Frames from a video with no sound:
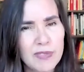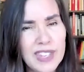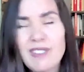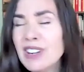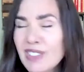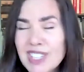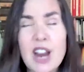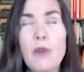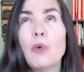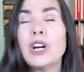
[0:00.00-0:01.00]
even if it's
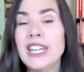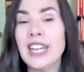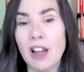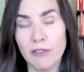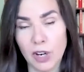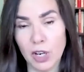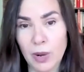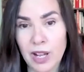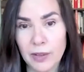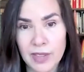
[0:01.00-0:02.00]
not working out very
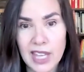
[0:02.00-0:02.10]
well.